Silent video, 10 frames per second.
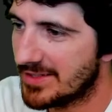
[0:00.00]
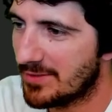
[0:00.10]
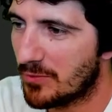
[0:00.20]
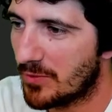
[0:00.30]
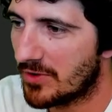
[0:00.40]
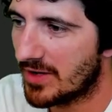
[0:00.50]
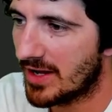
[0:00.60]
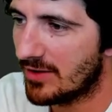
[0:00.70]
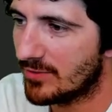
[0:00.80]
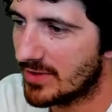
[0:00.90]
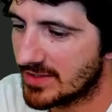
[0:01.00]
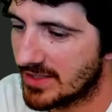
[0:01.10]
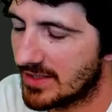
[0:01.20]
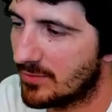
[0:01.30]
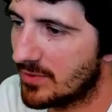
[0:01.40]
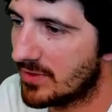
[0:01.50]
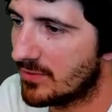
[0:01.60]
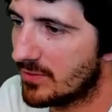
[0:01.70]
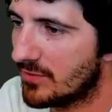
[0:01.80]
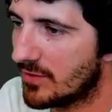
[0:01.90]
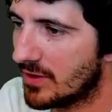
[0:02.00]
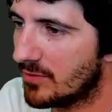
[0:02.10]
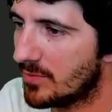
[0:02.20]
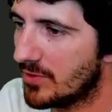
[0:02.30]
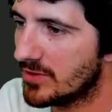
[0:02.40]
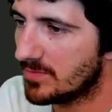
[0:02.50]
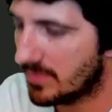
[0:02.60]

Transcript: is a bit weird now with a setup with two different computers,